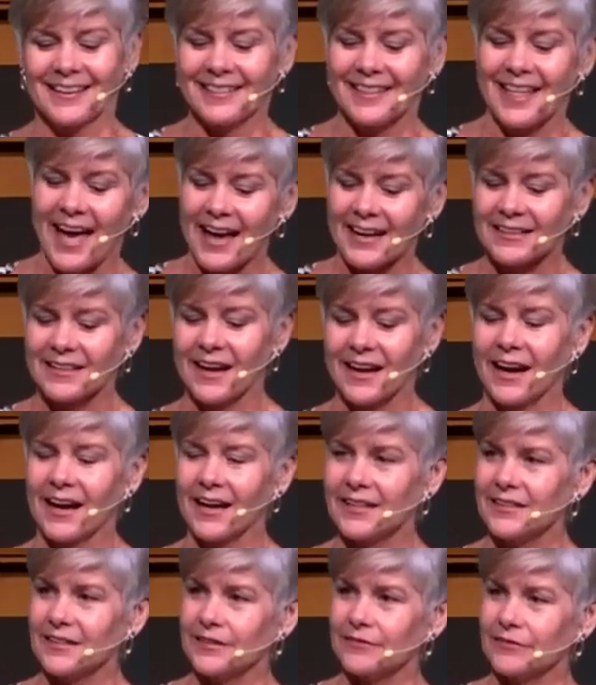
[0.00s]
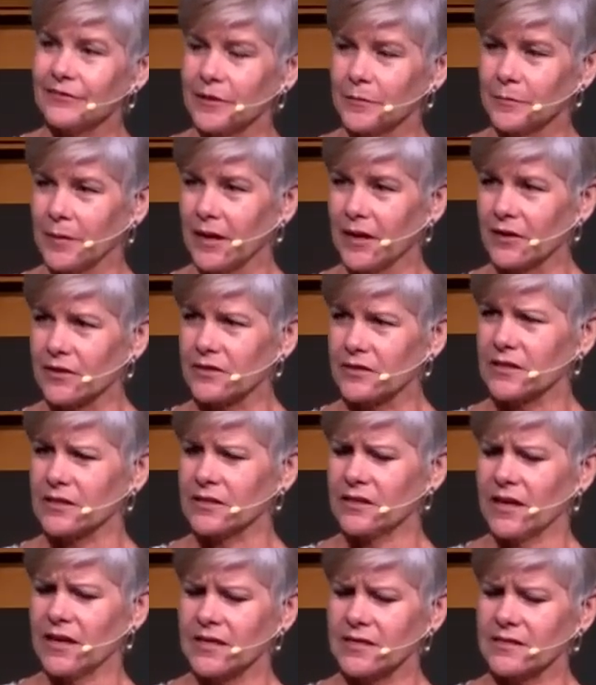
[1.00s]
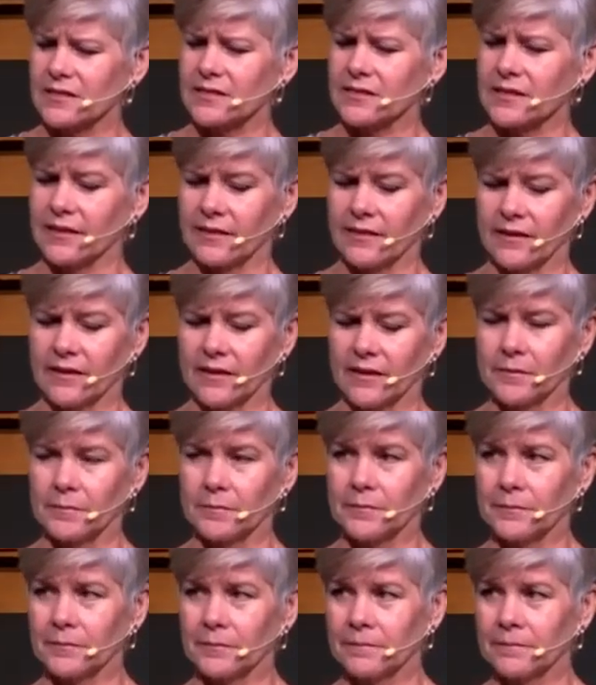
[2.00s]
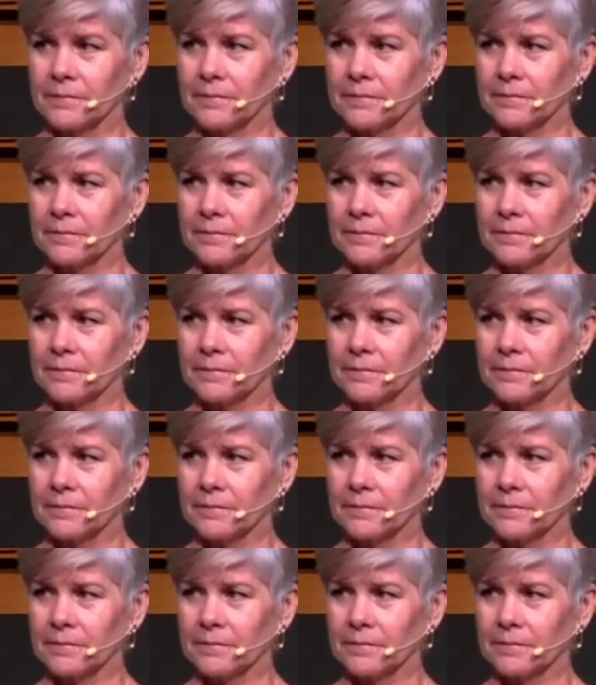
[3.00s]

That kind of comparison, us and them,